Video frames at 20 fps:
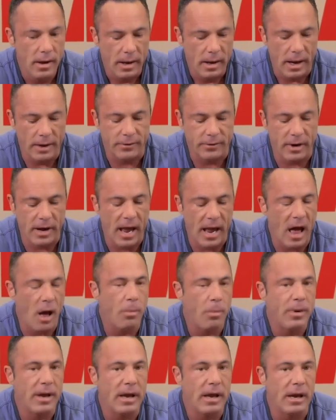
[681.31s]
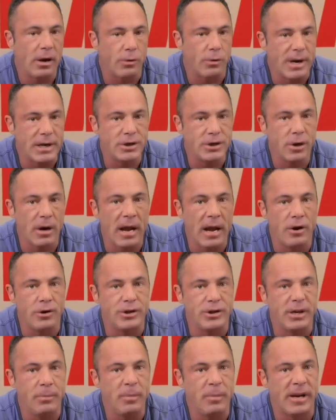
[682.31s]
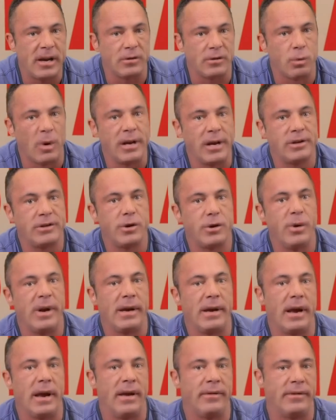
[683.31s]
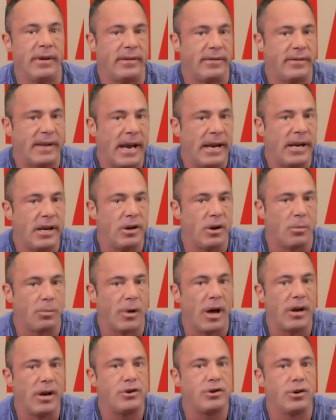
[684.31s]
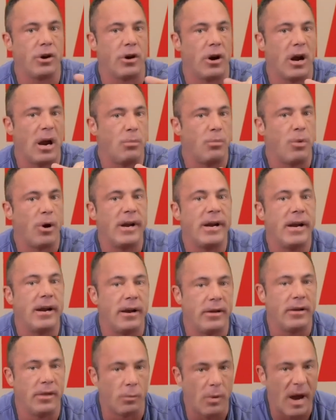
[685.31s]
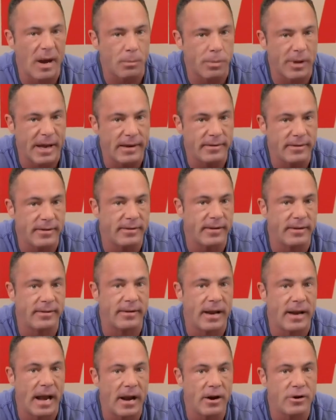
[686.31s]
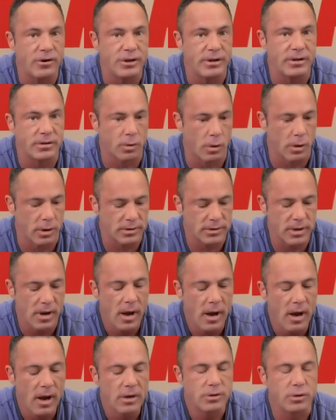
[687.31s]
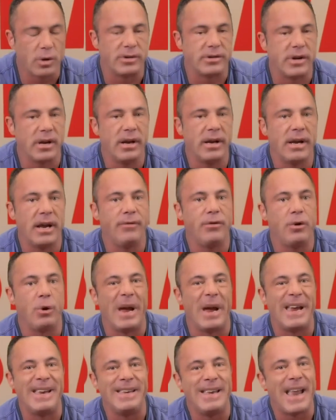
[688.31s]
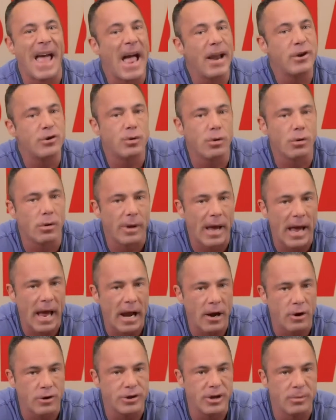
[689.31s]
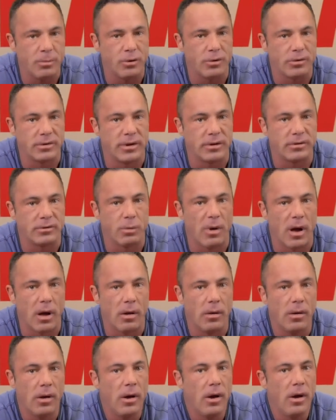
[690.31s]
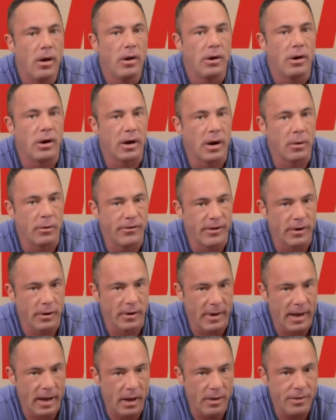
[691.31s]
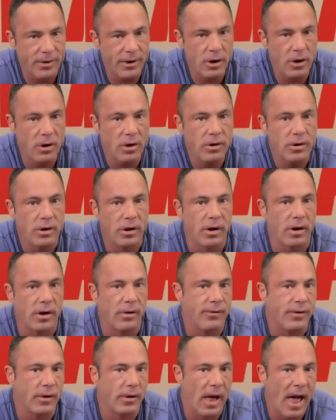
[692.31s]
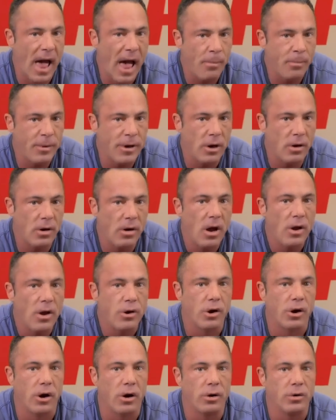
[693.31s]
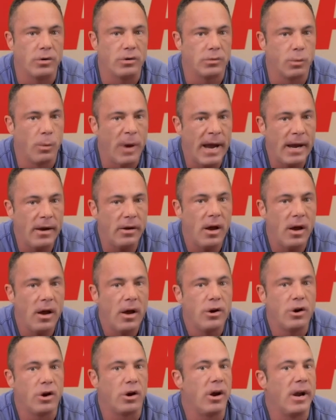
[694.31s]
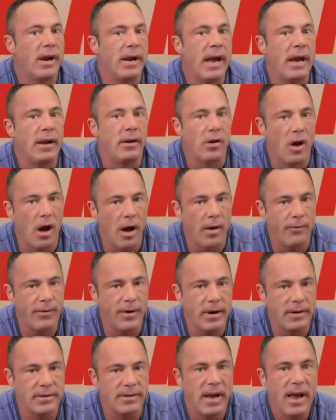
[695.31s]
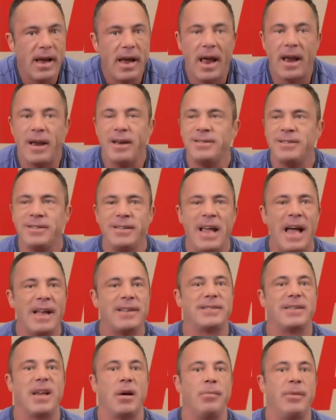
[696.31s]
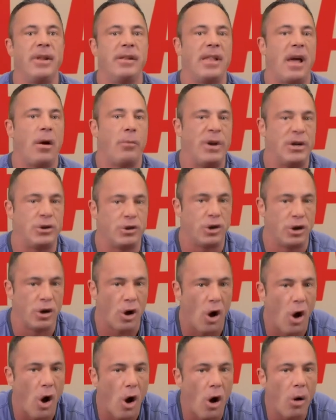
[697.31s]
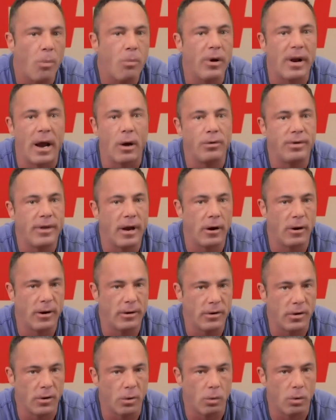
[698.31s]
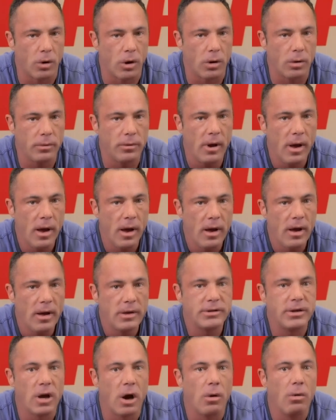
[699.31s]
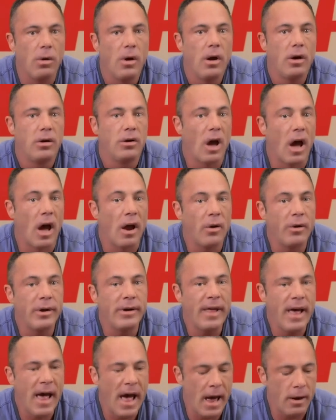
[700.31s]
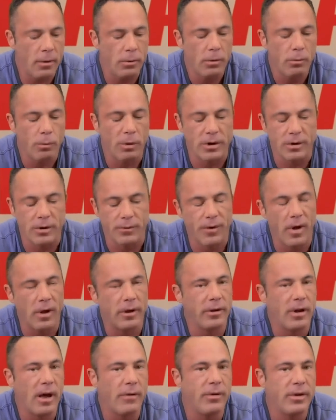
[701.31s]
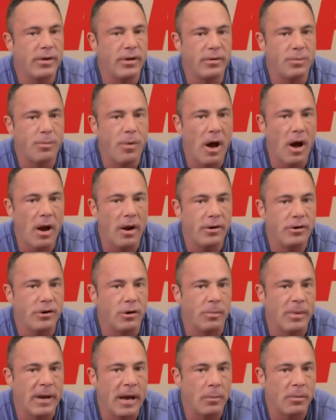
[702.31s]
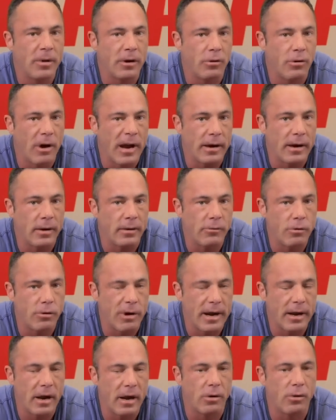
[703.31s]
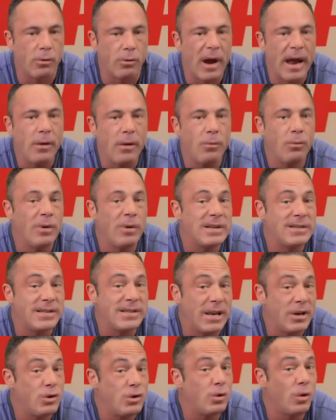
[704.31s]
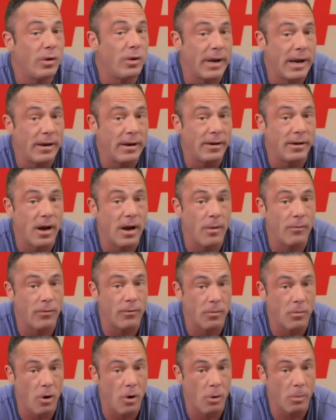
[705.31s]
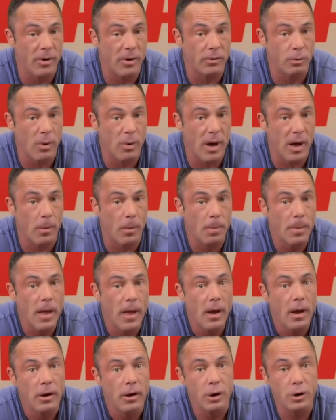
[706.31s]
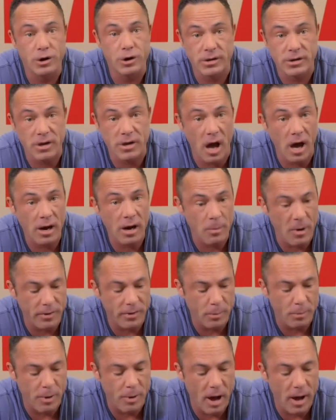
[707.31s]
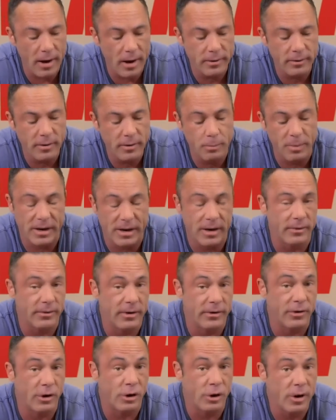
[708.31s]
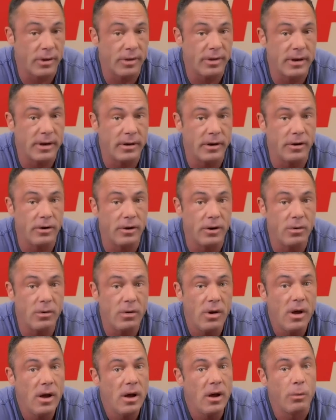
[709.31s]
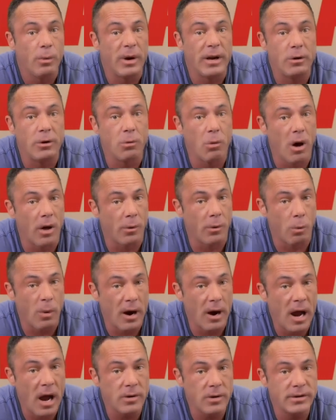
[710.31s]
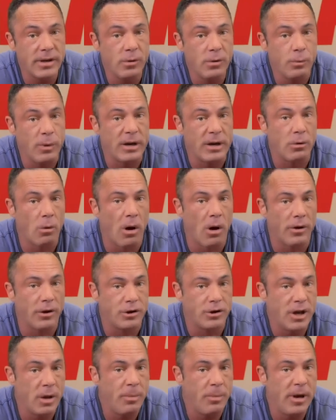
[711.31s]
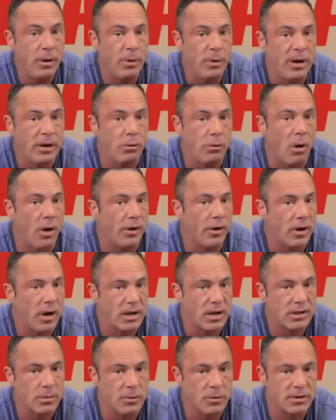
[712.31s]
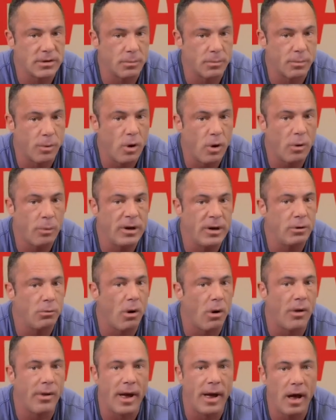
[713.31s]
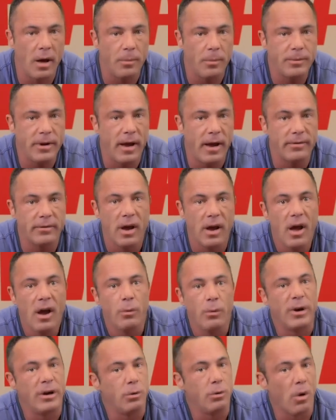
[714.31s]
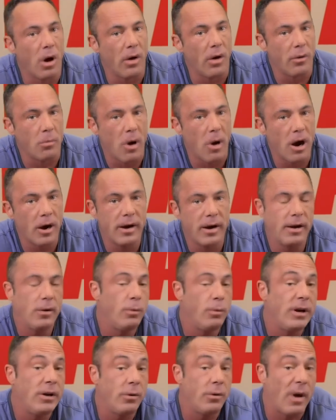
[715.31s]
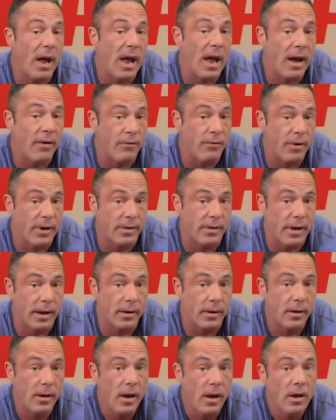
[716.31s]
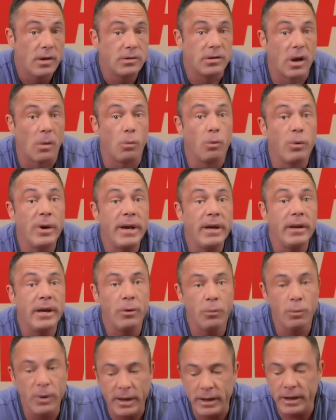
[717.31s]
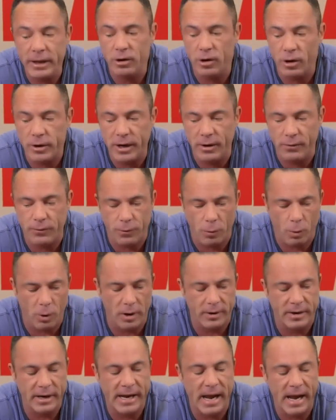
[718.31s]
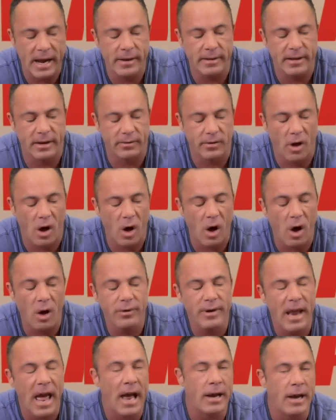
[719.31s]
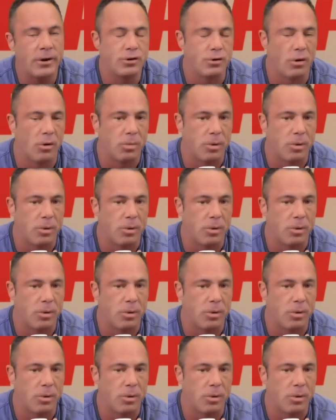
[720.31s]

It's going to help increase your energy because what it's doing is it's taking your blood sugar and putting it in the right places as an energy source. So it's going to give you a natural energy boost as well. You're going to feel healthier. You're going to feel happier. You're going to lose weight. You're going to gain confidence. And isn't that something that we should all put out there into the world? So not only that, when you fall in love with this product, you'll be able to create a great residual income from home as well. You just talk about the product because it's a good thing to do. We do all the warehousing, we do all the shipping, we do all the customer support, we do all the help desk, we do all the marketing, we do everything. So I'm really, really looking forward to getting this all-natural